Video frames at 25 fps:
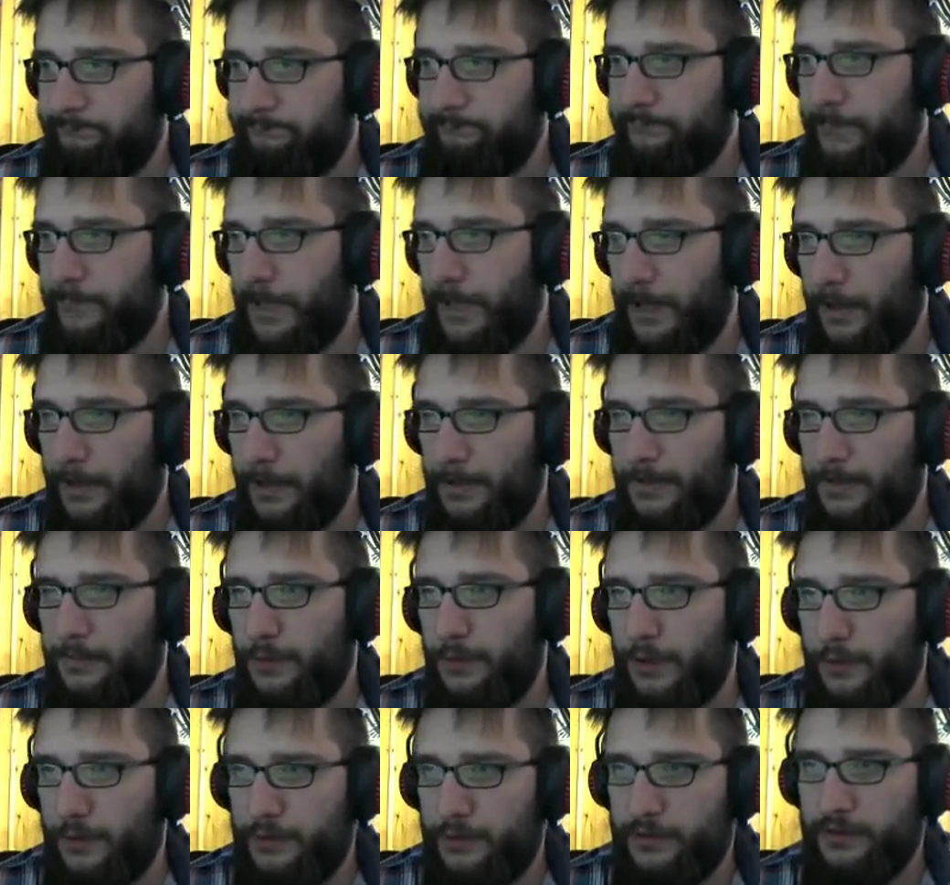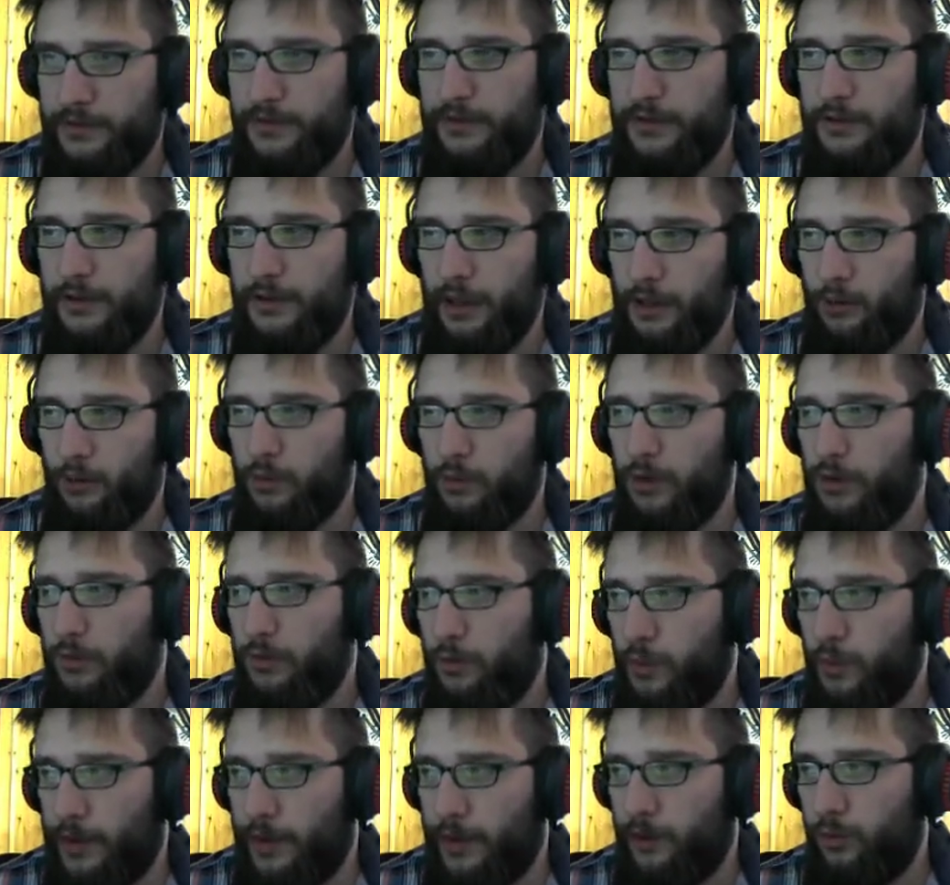And let's stand around
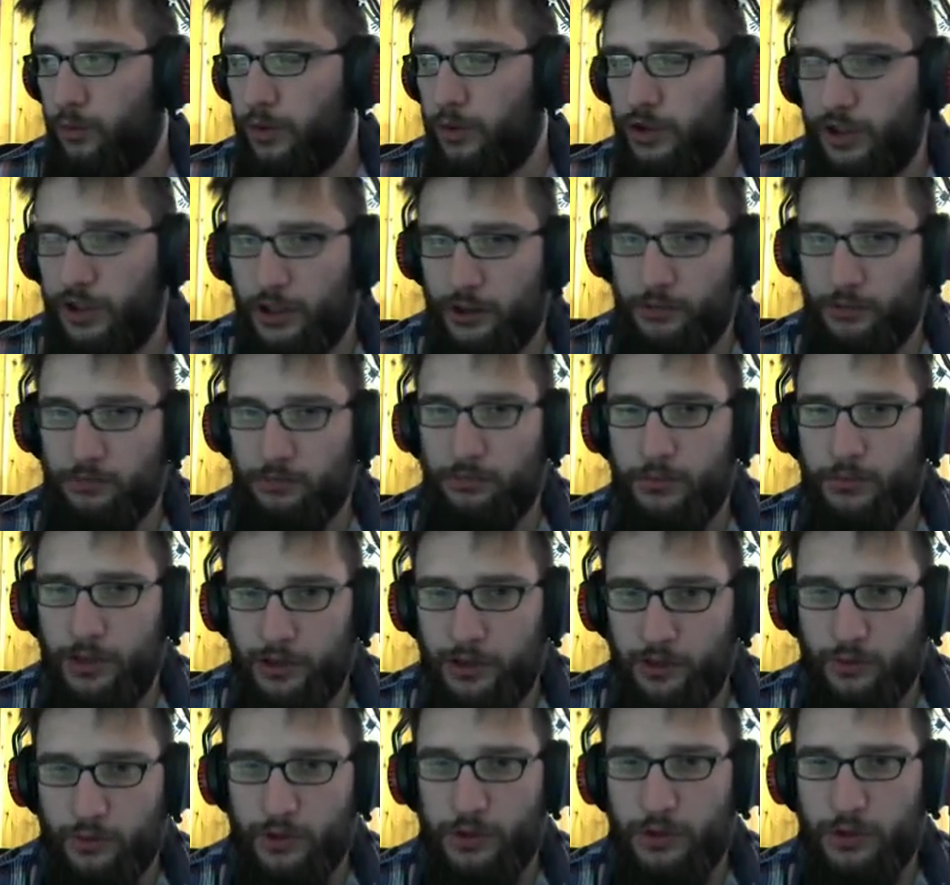while watching him, actually.